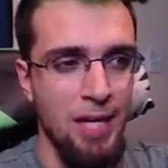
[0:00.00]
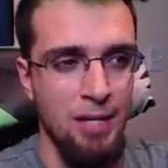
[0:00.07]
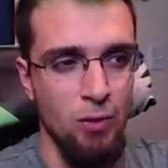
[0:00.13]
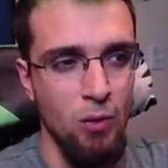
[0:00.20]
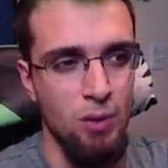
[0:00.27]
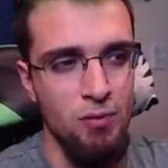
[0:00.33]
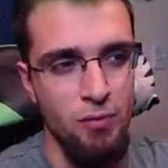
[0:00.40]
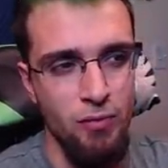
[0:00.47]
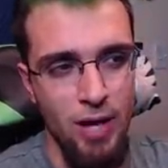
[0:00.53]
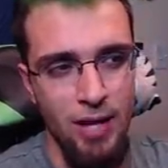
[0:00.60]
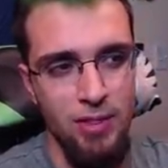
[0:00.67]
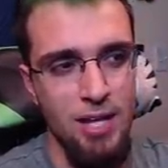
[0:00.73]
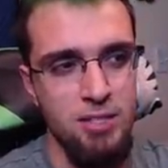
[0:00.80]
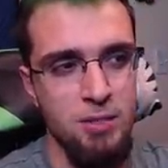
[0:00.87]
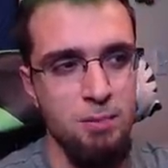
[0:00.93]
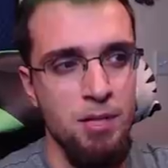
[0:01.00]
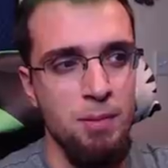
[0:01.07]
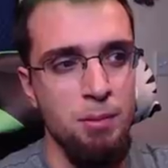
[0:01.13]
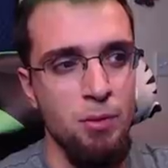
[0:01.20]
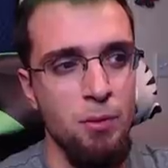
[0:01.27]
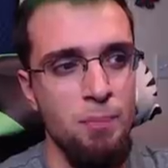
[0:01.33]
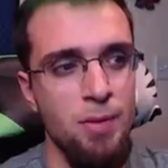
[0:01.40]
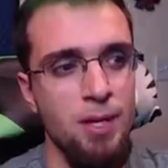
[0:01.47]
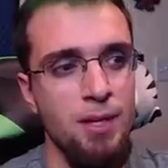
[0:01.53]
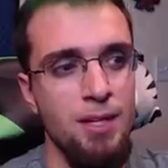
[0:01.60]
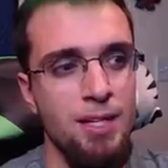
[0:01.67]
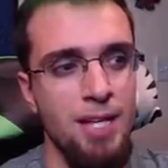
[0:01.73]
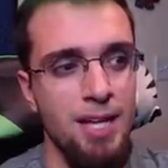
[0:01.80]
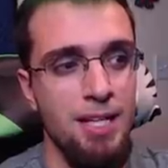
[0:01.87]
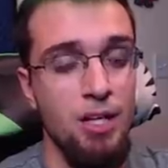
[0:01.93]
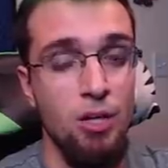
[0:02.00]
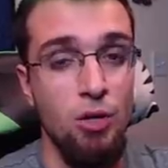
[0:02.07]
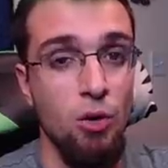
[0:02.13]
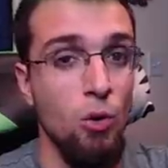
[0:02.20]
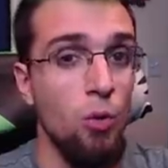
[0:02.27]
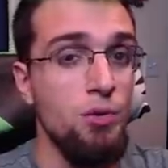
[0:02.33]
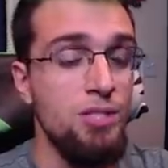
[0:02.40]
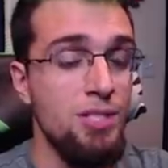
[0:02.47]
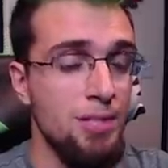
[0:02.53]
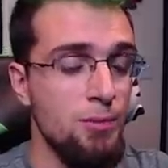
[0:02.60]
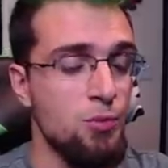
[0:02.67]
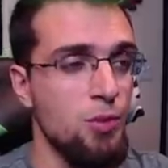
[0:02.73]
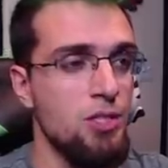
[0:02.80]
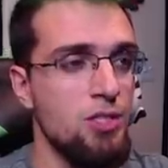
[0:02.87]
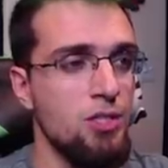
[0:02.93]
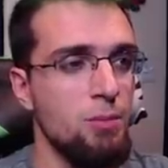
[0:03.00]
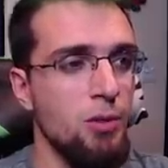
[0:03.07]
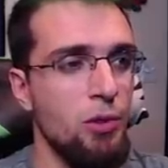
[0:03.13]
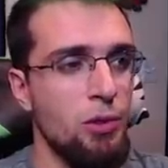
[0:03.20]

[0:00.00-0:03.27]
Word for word: and only 5,000 people getting a gold seems reasonable.